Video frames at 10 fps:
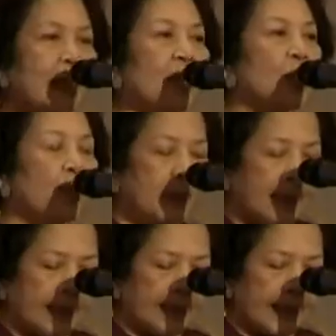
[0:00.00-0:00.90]
Datuk
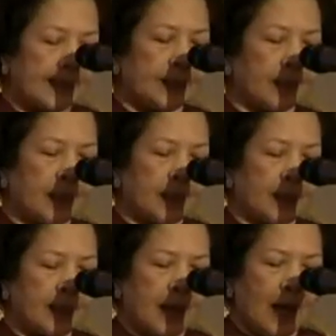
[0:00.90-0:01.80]
Merlin Casimir,
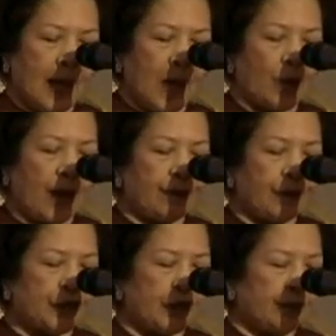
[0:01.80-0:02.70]
our
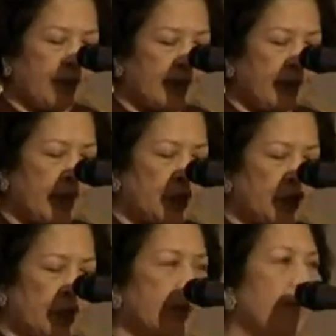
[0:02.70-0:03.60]
efficient fund
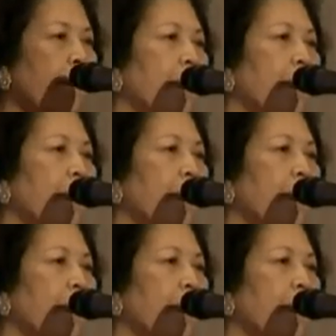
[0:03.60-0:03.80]
manager,